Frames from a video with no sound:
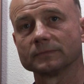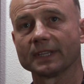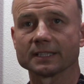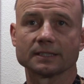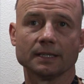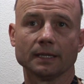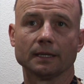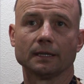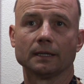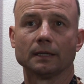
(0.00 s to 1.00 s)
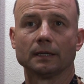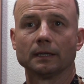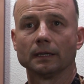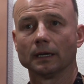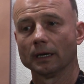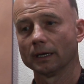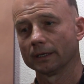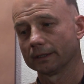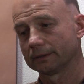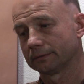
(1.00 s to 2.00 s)
destiny.
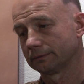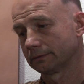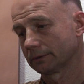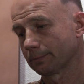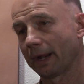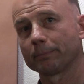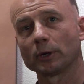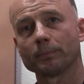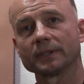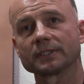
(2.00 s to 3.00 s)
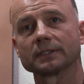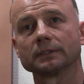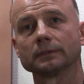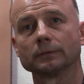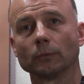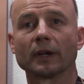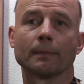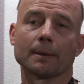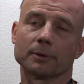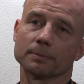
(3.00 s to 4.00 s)
It's my purpose, one of
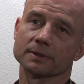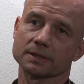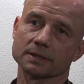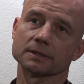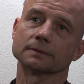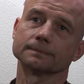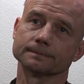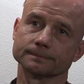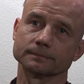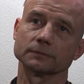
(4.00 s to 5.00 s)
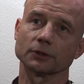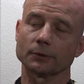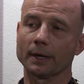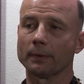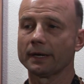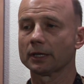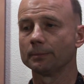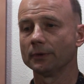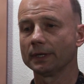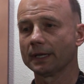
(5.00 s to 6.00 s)
my purposes. It's a great way to
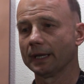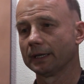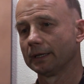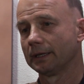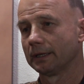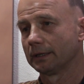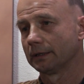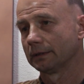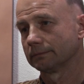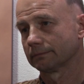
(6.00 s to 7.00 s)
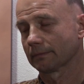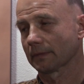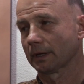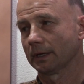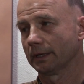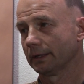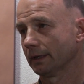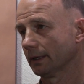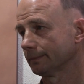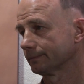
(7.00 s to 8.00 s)
communicate.
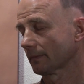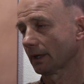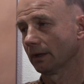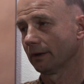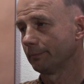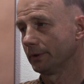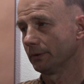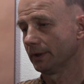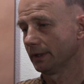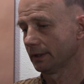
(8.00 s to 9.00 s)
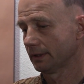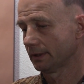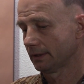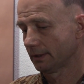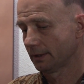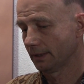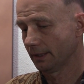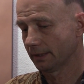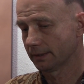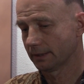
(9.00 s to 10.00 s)
I love beauty,
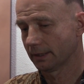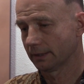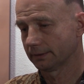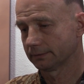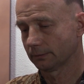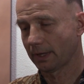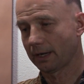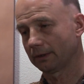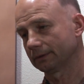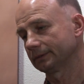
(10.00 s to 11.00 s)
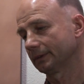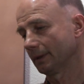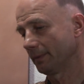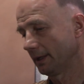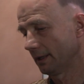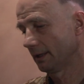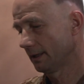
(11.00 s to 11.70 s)
and wow, I mean,